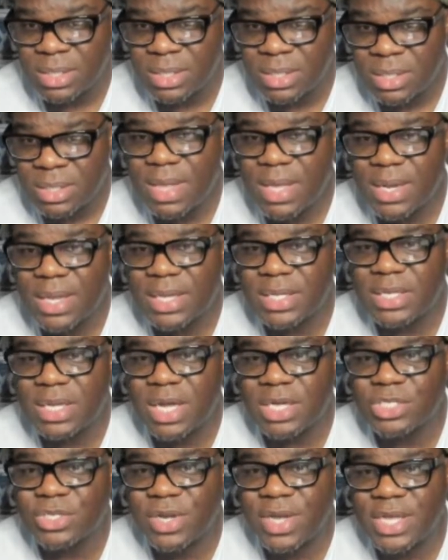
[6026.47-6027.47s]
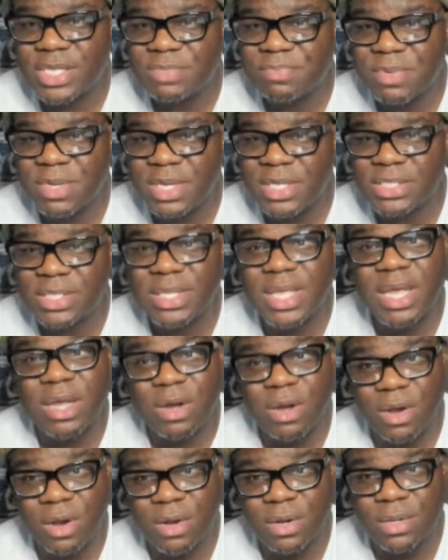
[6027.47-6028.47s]
Them LA Dodger SBs, they
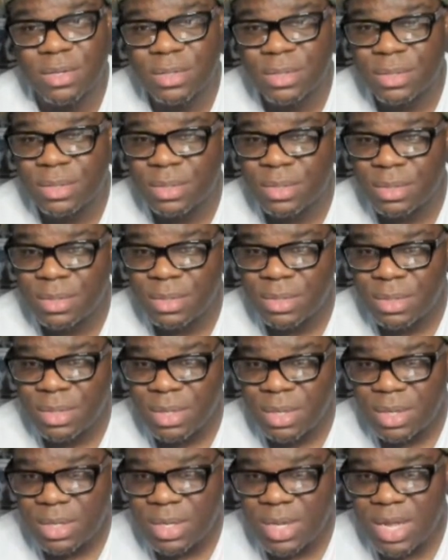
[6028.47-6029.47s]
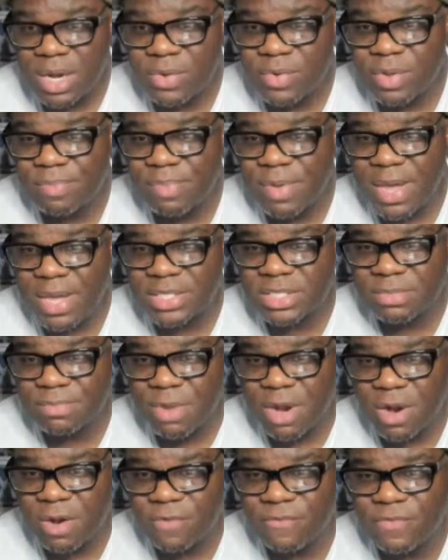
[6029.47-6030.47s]
hard. Lottery pack
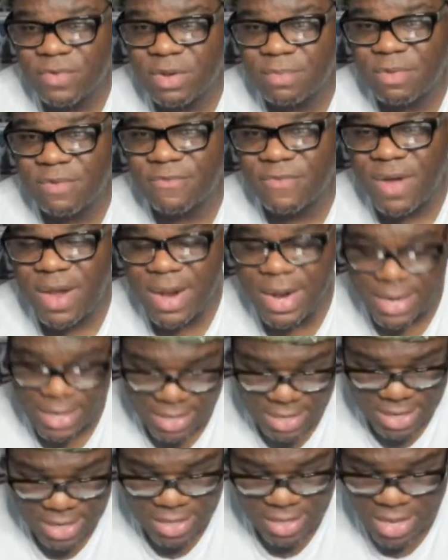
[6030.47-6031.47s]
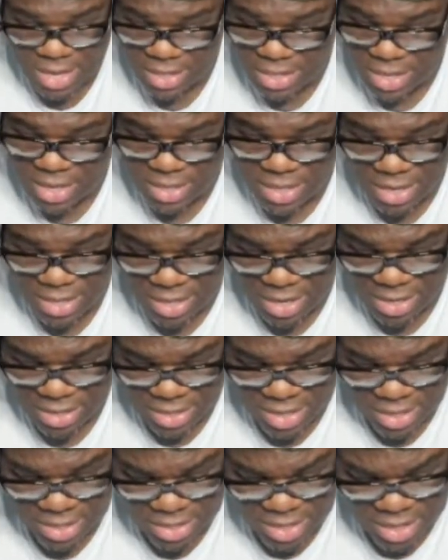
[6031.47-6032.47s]
tomorrow finna be fired. Yeah, they they they they
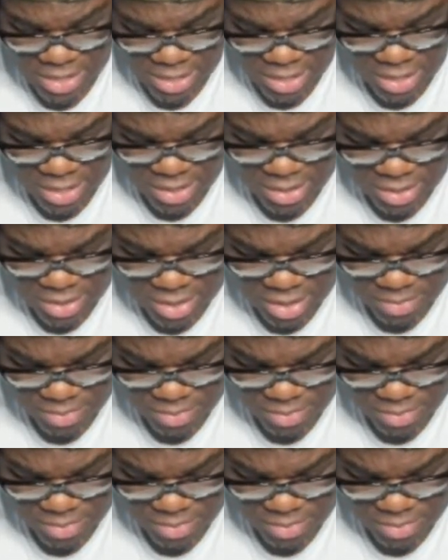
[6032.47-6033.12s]
they they neat. They